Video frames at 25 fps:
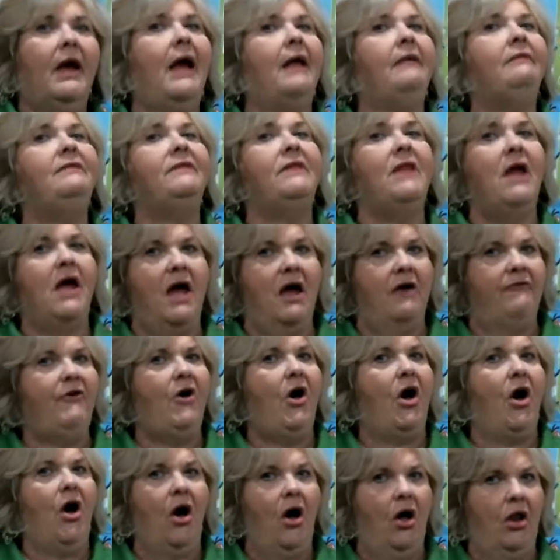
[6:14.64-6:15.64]
Love
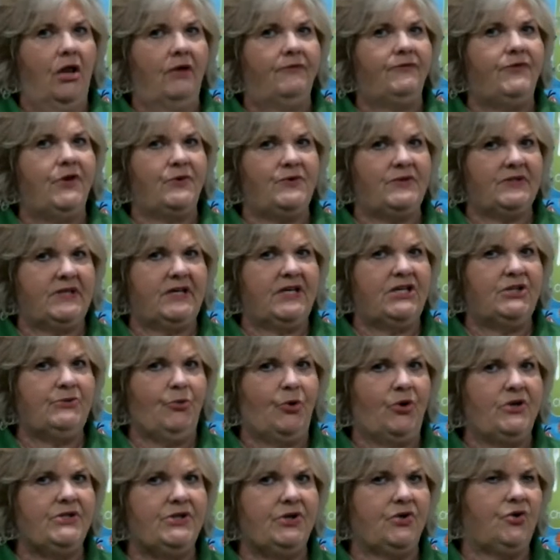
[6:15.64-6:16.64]
all of those things,
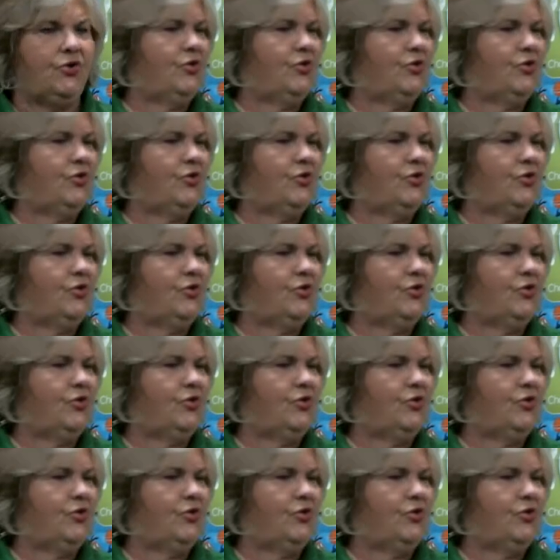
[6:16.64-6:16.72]
boys and